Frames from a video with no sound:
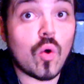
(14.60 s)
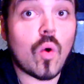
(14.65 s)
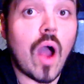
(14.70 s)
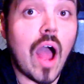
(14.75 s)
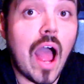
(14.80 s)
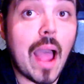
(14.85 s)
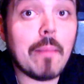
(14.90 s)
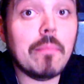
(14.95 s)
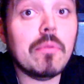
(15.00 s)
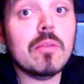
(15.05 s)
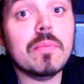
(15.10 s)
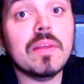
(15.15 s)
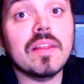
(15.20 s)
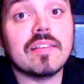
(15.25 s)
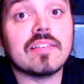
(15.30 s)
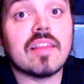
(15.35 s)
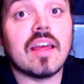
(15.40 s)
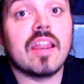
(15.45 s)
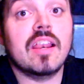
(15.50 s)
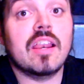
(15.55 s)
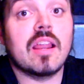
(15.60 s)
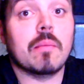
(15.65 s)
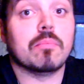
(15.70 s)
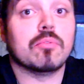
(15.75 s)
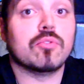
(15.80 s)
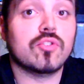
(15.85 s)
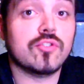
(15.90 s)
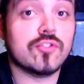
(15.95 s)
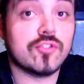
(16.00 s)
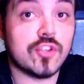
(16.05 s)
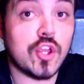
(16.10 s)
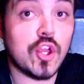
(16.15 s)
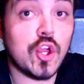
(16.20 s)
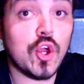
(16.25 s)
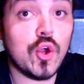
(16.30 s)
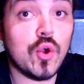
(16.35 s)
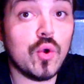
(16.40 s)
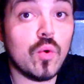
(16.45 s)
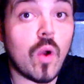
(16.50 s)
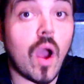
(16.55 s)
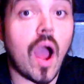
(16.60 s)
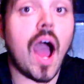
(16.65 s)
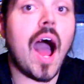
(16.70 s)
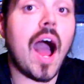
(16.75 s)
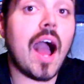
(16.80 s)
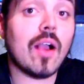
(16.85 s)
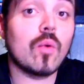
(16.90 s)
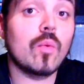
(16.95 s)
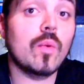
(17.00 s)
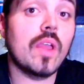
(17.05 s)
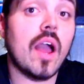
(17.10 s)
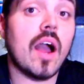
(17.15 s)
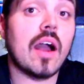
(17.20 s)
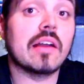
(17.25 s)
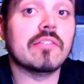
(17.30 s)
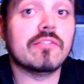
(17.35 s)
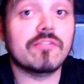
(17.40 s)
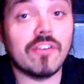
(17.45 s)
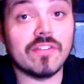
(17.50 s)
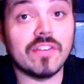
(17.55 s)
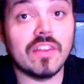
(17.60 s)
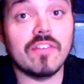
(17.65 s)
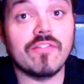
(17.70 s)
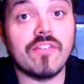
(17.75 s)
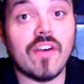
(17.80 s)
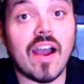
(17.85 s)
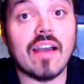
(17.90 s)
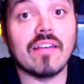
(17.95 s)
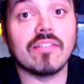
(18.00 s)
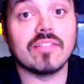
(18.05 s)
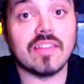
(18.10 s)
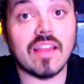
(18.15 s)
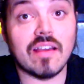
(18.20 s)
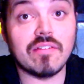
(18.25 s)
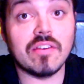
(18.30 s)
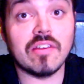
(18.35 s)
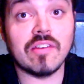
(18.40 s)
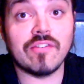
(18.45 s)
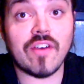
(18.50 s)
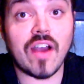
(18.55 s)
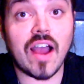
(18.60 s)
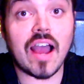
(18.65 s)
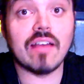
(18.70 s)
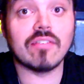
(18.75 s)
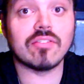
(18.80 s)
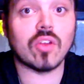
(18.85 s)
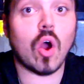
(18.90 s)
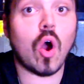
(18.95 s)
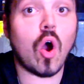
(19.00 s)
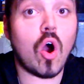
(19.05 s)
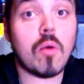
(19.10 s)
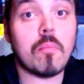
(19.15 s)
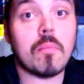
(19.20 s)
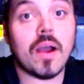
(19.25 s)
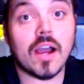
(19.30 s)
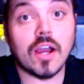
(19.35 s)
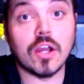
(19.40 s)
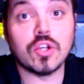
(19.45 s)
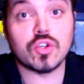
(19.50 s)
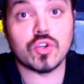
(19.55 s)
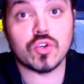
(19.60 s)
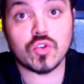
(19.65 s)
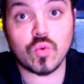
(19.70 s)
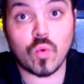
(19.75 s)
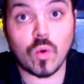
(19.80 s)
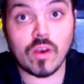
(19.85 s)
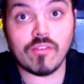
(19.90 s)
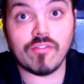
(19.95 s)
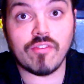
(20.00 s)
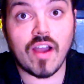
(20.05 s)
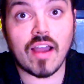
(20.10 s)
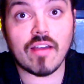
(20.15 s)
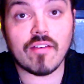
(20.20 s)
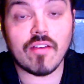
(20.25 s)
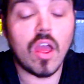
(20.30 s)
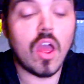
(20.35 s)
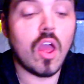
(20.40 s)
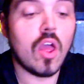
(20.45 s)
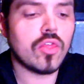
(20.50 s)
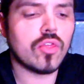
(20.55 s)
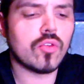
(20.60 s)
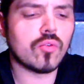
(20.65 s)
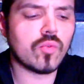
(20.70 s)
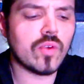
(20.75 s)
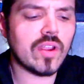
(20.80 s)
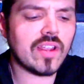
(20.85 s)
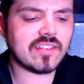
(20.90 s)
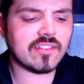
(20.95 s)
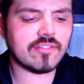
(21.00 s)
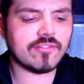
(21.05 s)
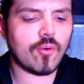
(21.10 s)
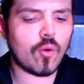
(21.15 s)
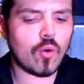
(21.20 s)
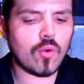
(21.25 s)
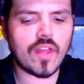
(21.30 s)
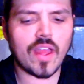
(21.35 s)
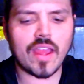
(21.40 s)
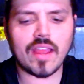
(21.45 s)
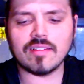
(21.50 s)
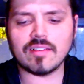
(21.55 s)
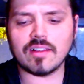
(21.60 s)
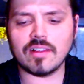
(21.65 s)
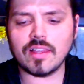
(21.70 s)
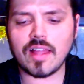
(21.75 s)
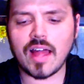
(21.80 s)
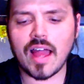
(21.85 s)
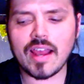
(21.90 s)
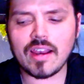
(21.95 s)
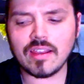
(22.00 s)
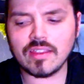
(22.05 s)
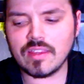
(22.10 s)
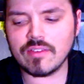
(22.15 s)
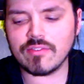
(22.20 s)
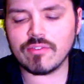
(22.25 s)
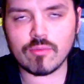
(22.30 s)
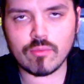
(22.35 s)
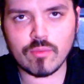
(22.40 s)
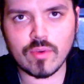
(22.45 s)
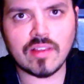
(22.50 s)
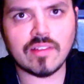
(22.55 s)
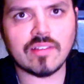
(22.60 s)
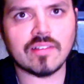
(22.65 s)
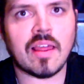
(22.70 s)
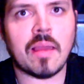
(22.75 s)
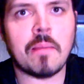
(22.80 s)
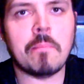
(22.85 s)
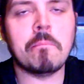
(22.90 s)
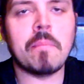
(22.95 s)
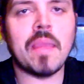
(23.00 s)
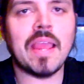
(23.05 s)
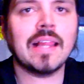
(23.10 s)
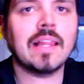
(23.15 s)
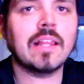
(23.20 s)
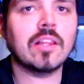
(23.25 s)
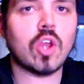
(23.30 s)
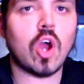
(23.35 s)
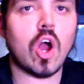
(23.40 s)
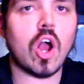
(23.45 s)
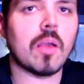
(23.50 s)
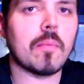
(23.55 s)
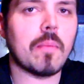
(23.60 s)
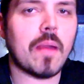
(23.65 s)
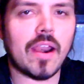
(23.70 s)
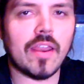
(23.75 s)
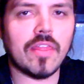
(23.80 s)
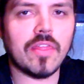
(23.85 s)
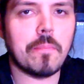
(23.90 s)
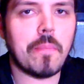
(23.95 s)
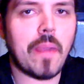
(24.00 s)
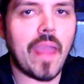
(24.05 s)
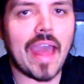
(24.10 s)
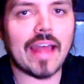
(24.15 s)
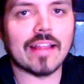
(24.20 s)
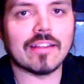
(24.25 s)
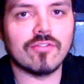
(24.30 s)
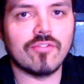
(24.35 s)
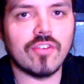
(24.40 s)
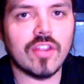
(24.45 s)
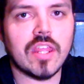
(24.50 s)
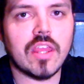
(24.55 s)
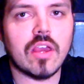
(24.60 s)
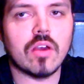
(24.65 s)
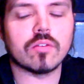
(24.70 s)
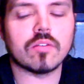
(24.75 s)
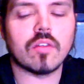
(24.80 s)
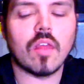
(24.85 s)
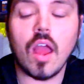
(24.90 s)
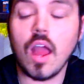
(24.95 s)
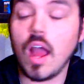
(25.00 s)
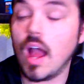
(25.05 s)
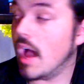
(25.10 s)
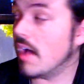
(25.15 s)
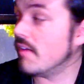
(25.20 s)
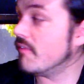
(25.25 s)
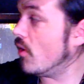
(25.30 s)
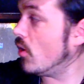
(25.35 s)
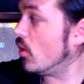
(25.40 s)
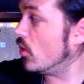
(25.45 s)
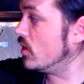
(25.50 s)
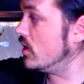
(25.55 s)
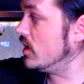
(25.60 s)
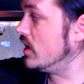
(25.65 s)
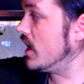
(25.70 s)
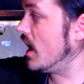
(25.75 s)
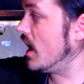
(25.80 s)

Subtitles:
So I'm going to be setting up 2 Aqueon 5575s on my 125. The reason for that is a lot of different reasons I mainly talk about in the past videos. I've already